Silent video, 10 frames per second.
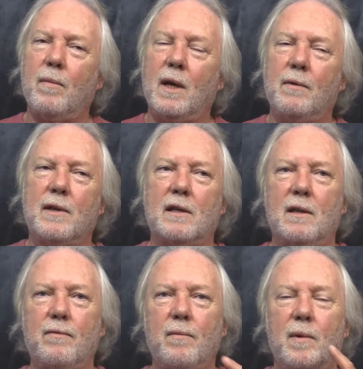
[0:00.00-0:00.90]
He was actually
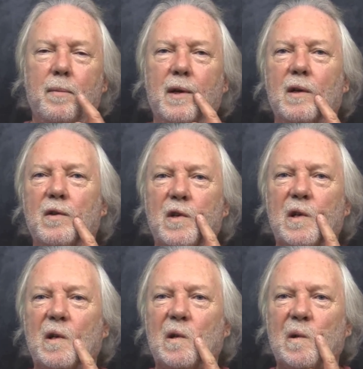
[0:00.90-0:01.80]
from the Midlands in
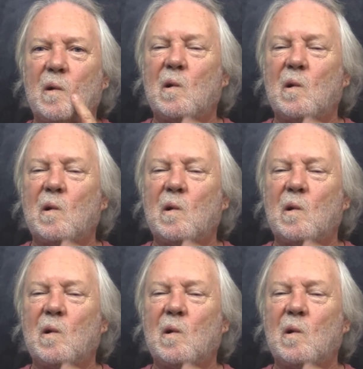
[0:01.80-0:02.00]
England,